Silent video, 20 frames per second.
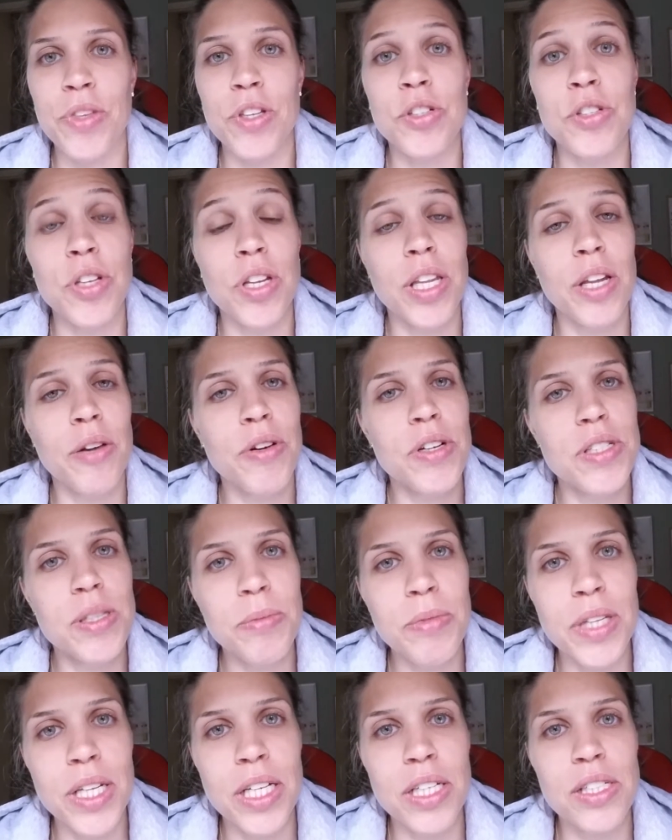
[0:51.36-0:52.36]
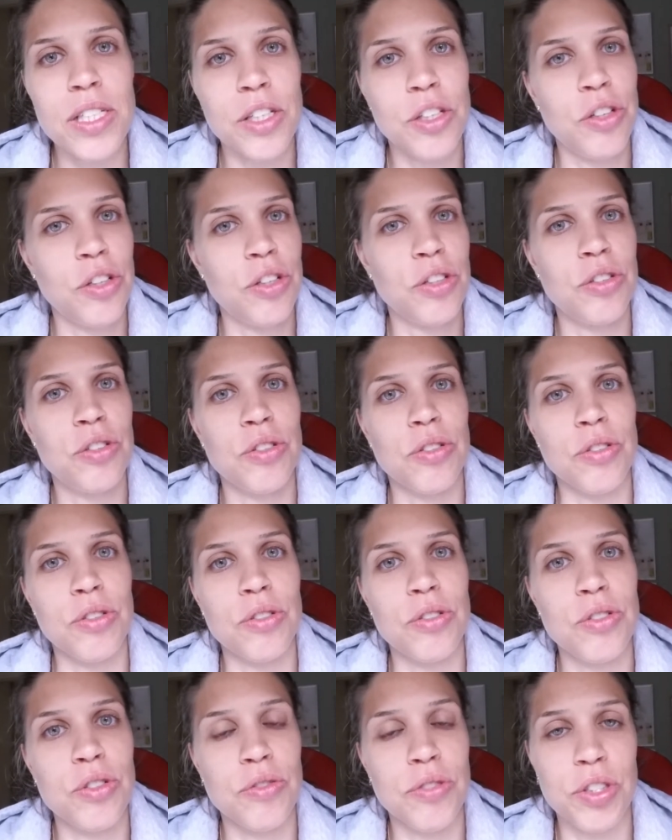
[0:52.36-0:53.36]
So there are some things that you can
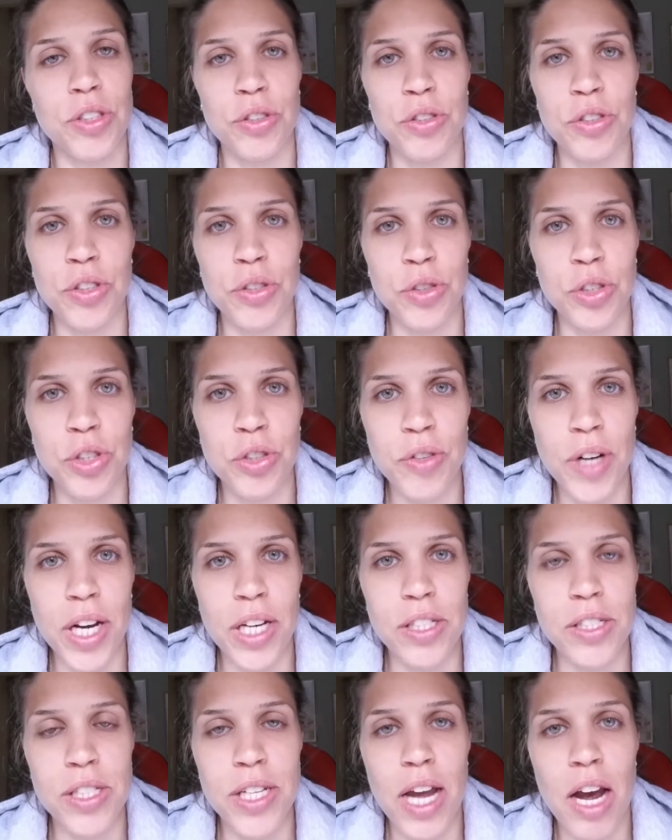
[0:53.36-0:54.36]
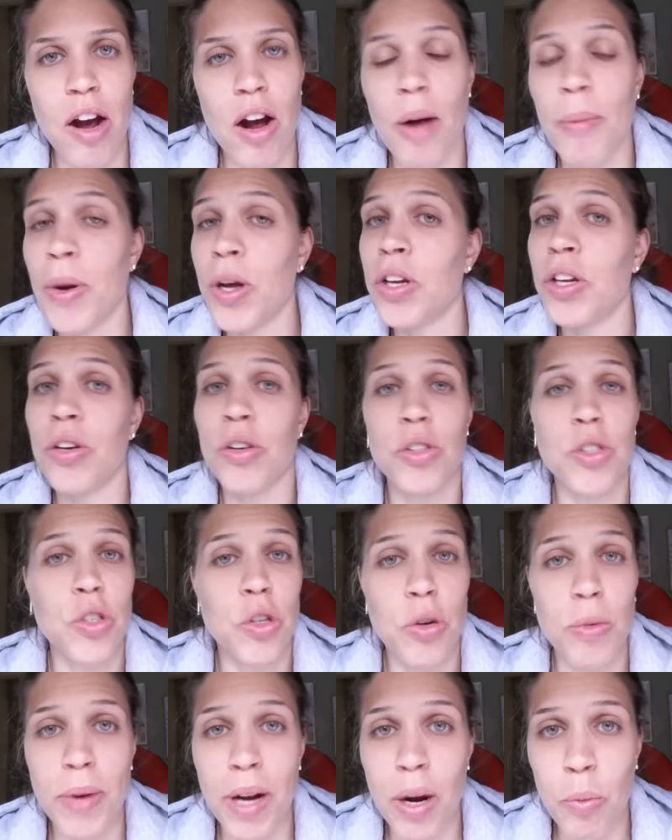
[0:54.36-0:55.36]
do to reduce your stress. Now, I'm only going to
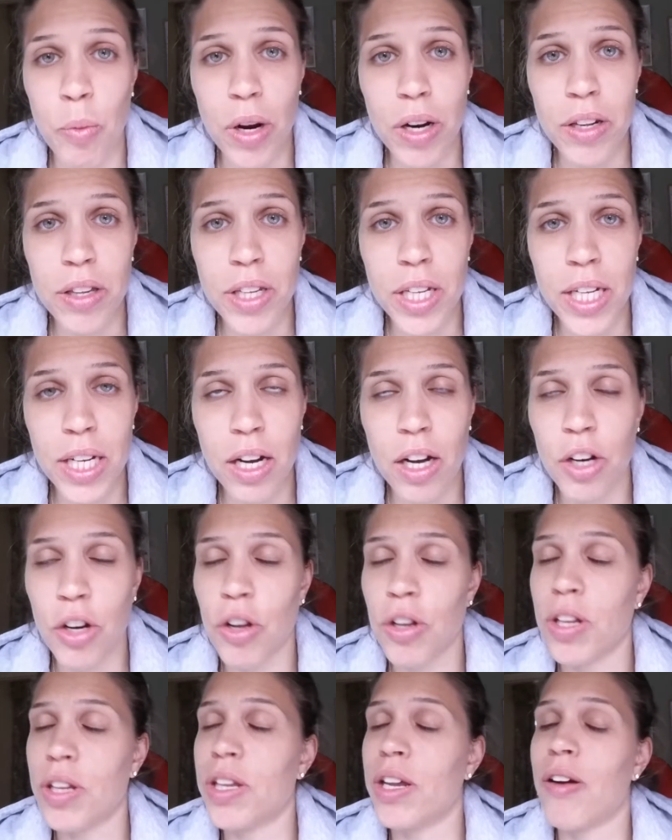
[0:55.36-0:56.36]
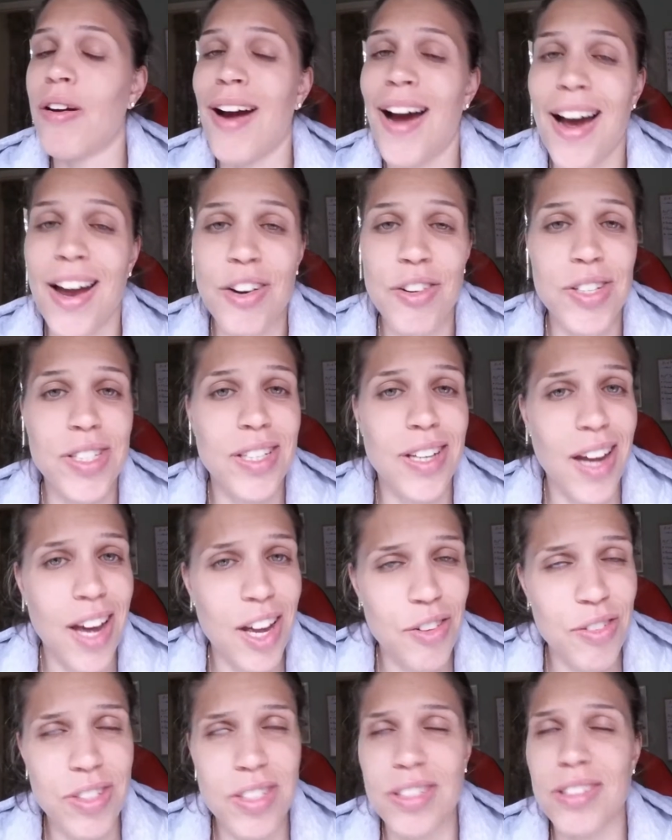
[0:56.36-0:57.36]
talk about one thing. I know that there are hundreds and
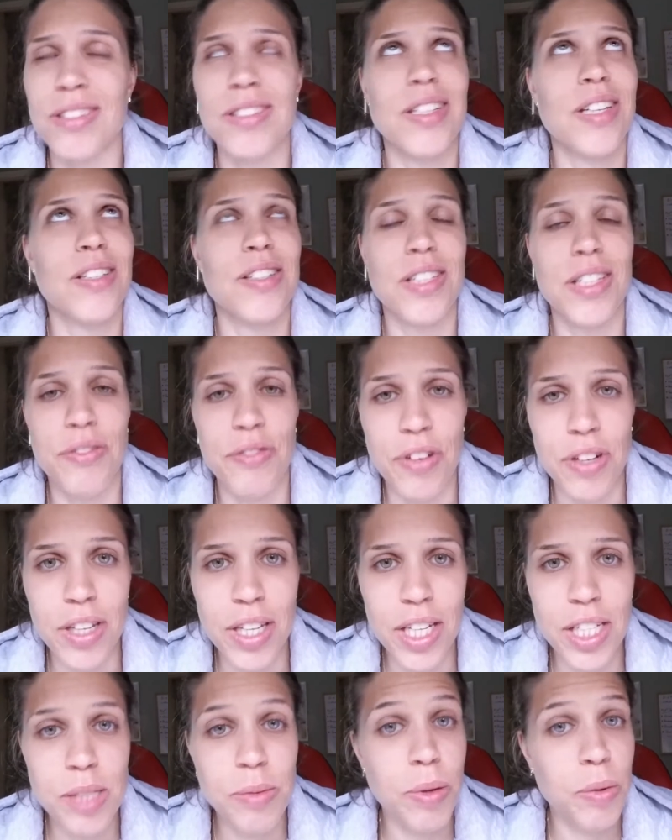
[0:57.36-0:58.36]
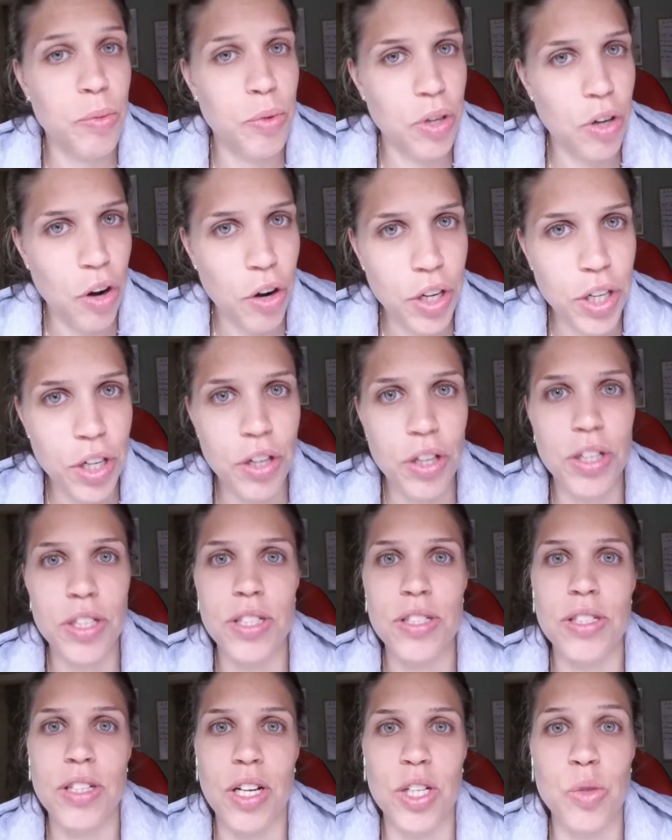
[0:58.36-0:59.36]
hundreds and tons of different things, but we're only going to
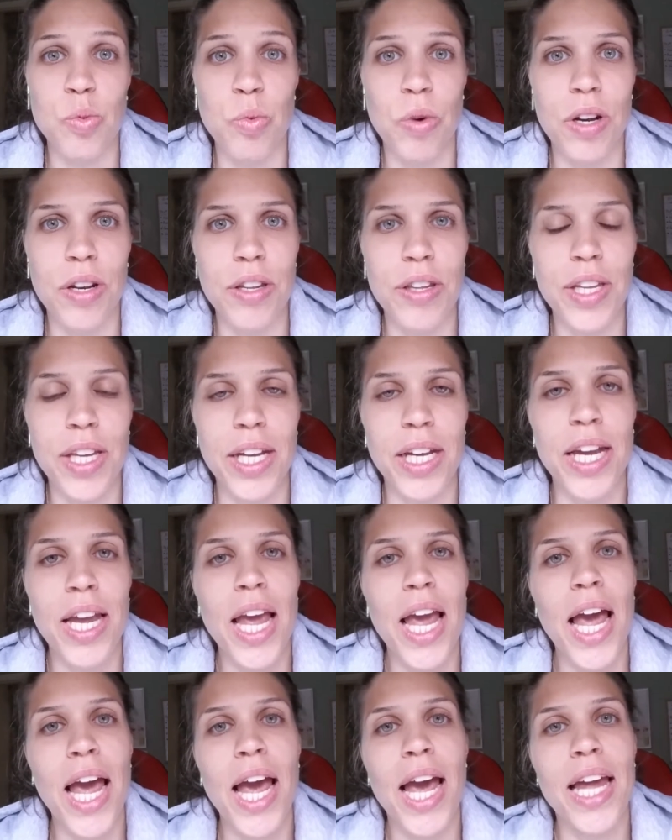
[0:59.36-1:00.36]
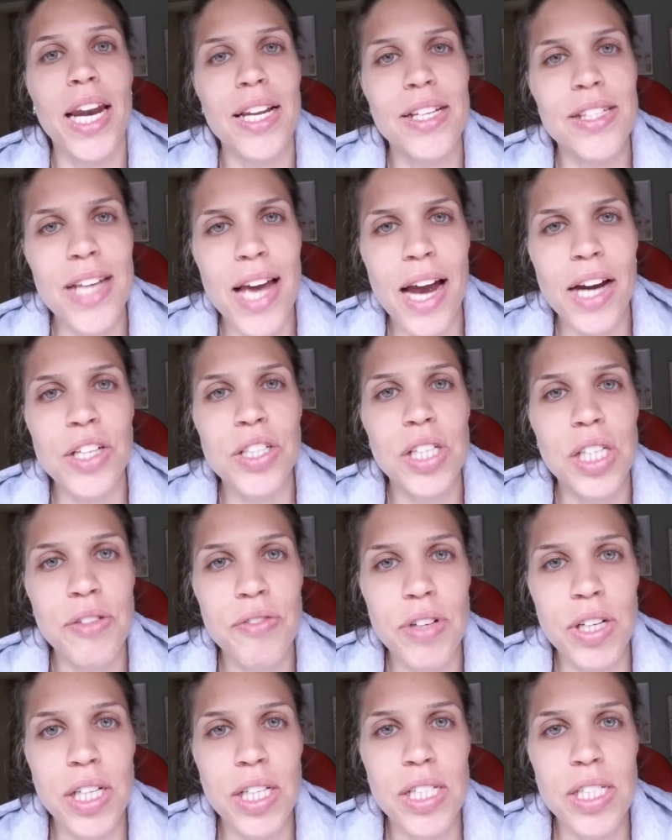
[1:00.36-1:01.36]
discuss one thing. And it's actually
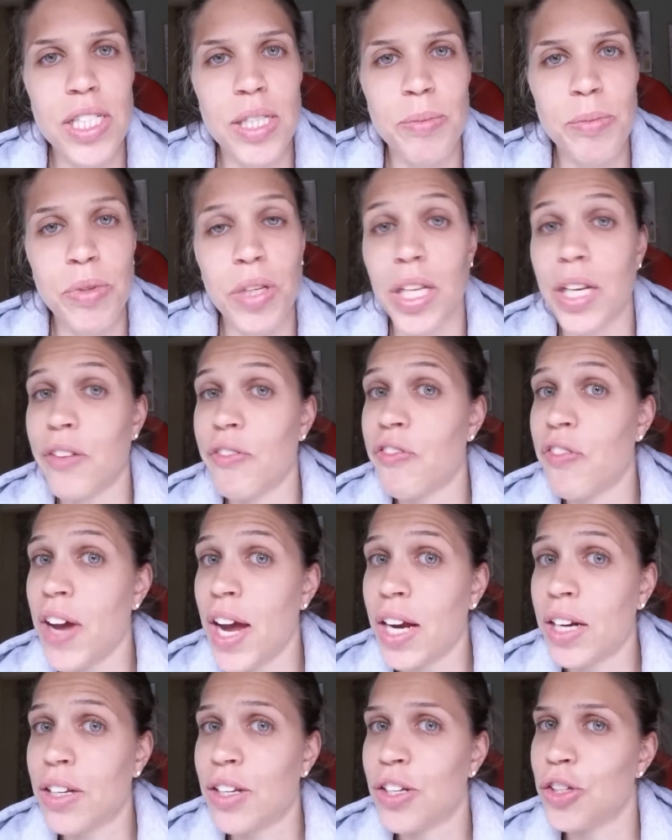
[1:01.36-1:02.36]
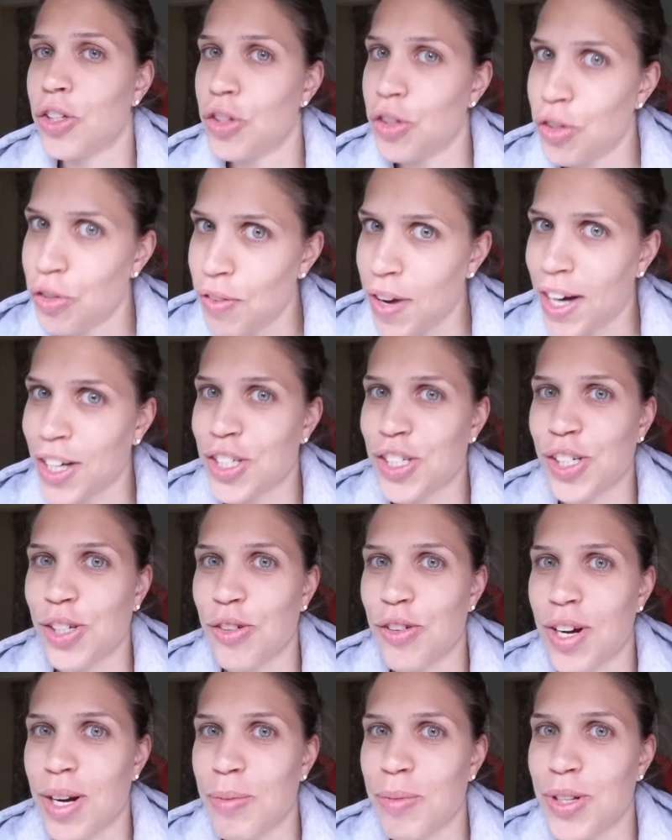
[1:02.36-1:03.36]
really simple. And in fact, you've actually
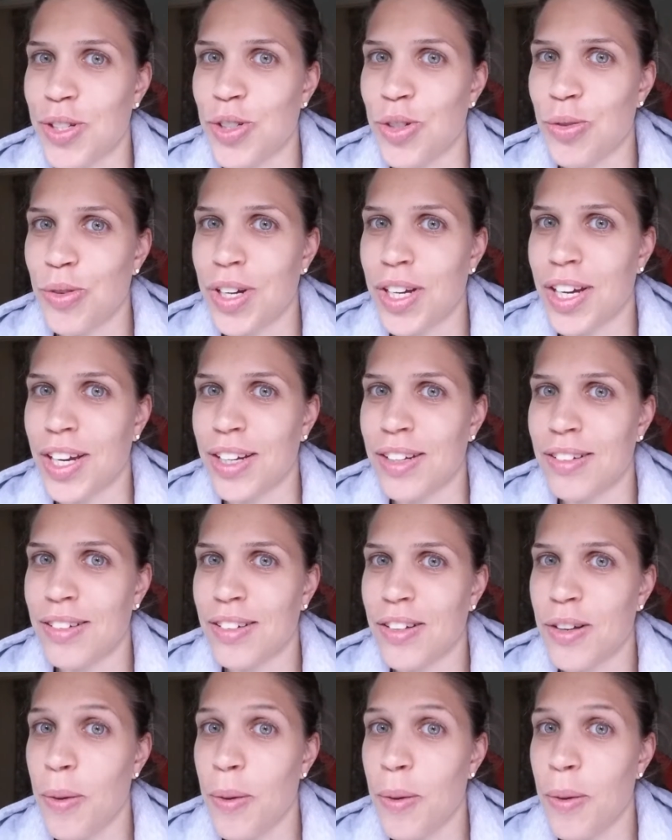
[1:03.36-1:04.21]
already been doing it